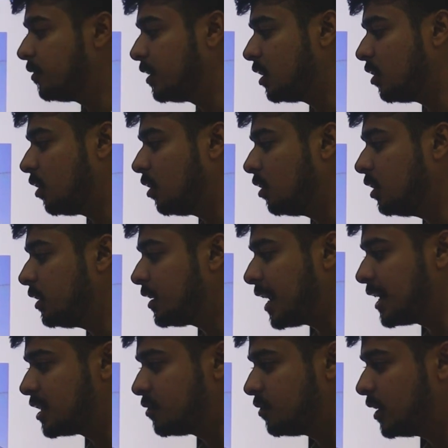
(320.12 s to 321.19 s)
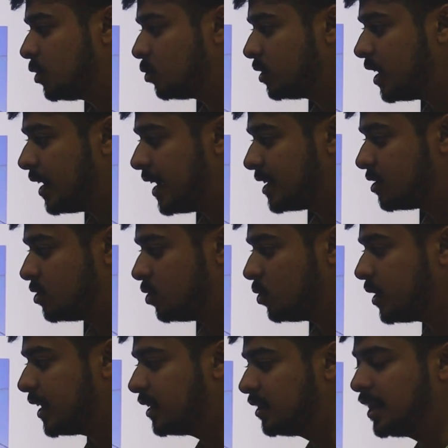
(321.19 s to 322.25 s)
will all transfer to the edge
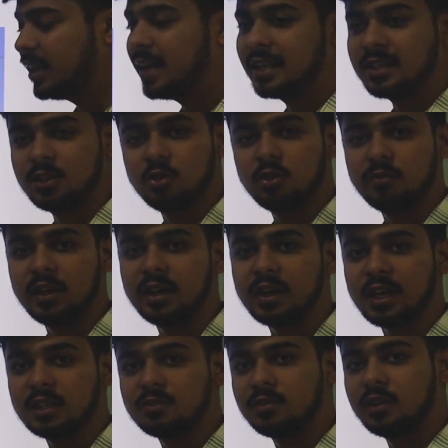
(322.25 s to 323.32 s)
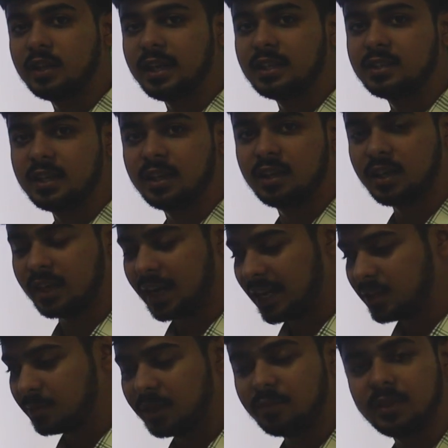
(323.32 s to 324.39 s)
node, and then edge node will transfer and
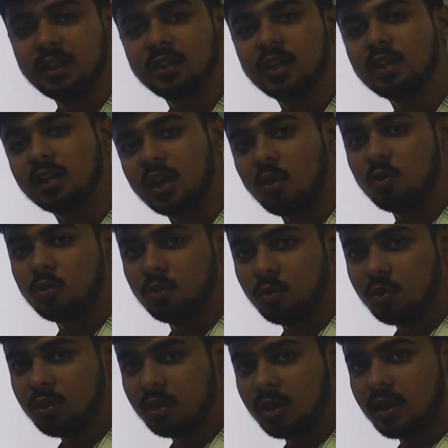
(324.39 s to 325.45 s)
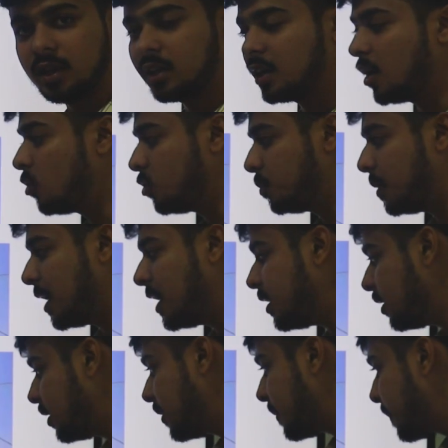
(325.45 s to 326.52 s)
synchronize between the cloud node, cloud
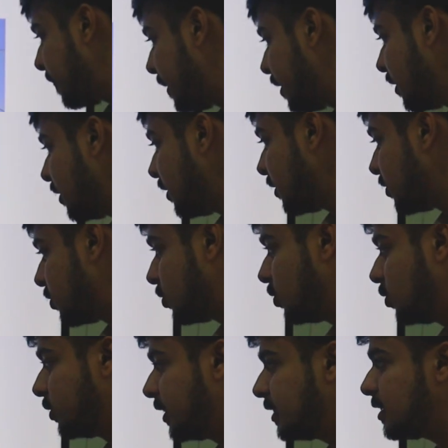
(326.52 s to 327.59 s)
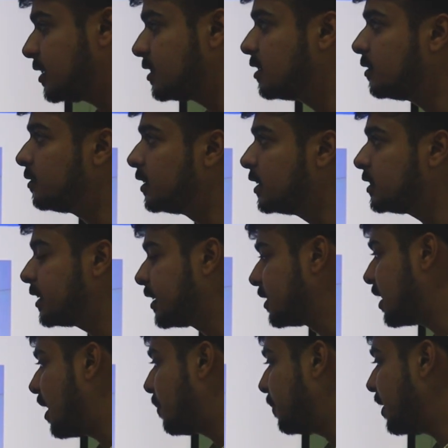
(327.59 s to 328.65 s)
part. So this is the first
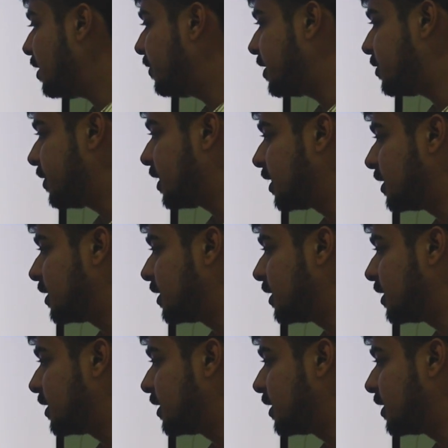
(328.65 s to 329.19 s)
example which we